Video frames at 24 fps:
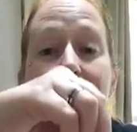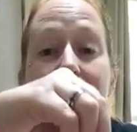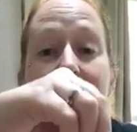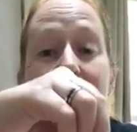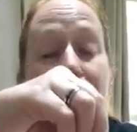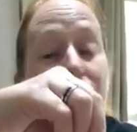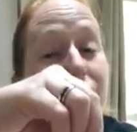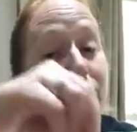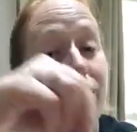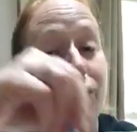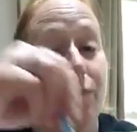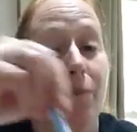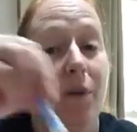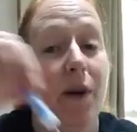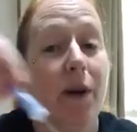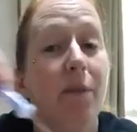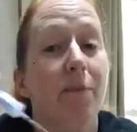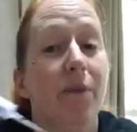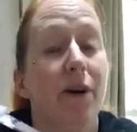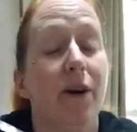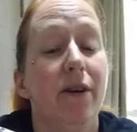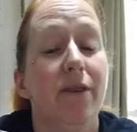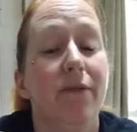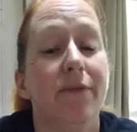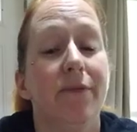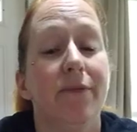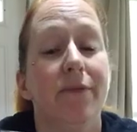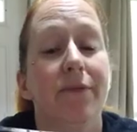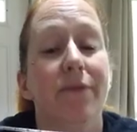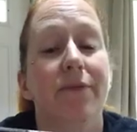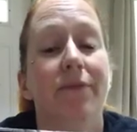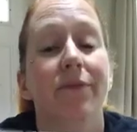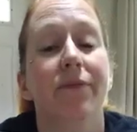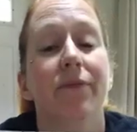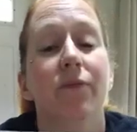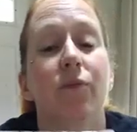if it turns purple,
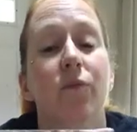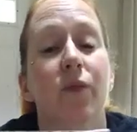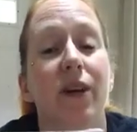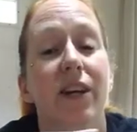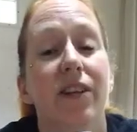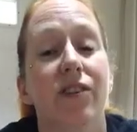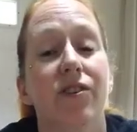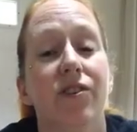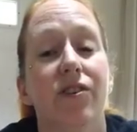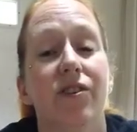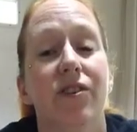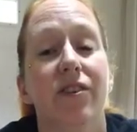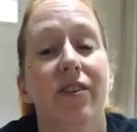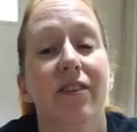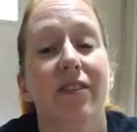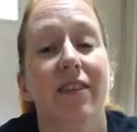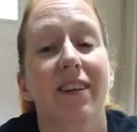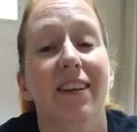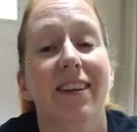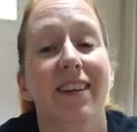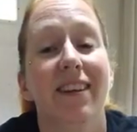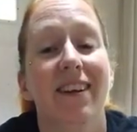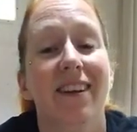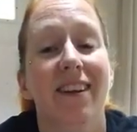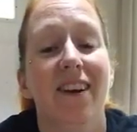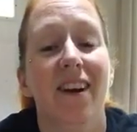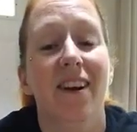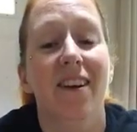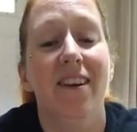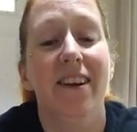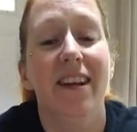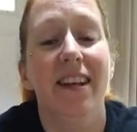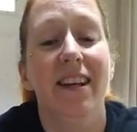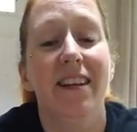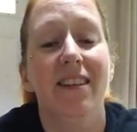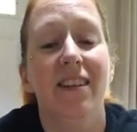which it
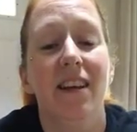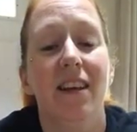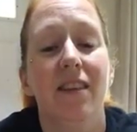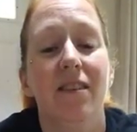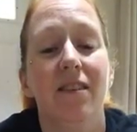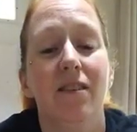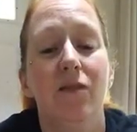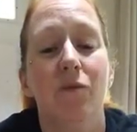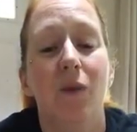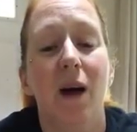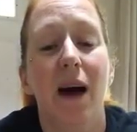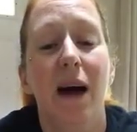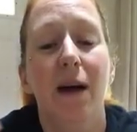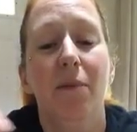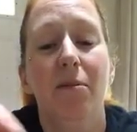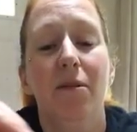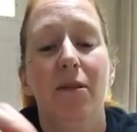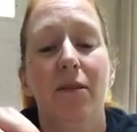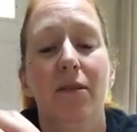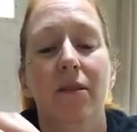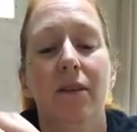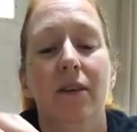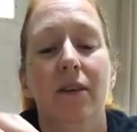already is on the swab,